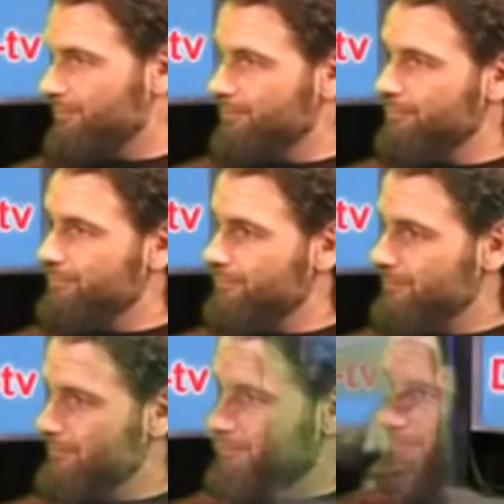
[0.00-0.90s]
Well, you
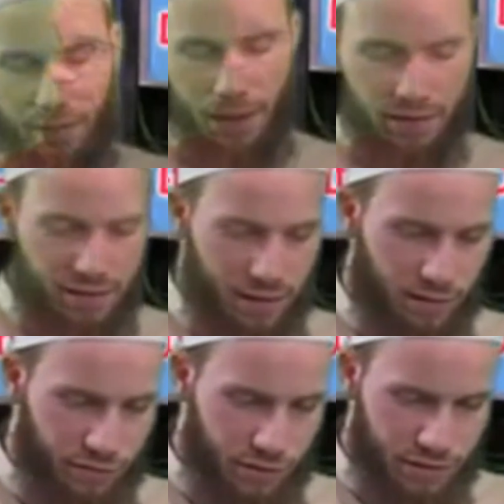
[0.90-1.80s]
have to bring them the understanding
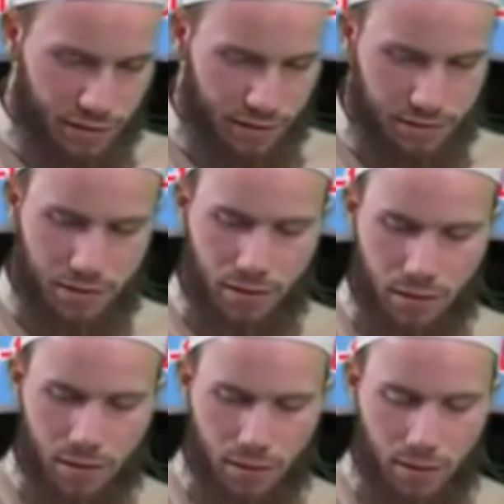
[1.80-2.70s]
first that
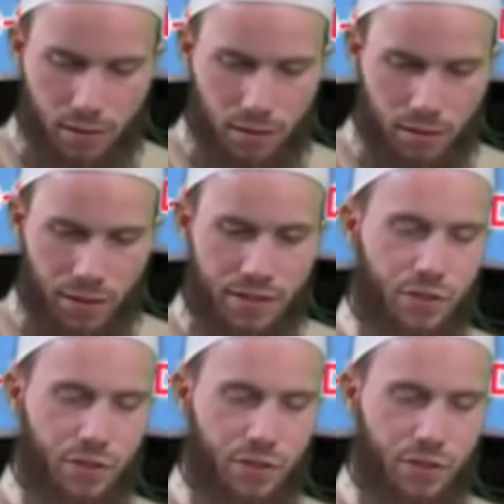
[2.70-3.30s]
there's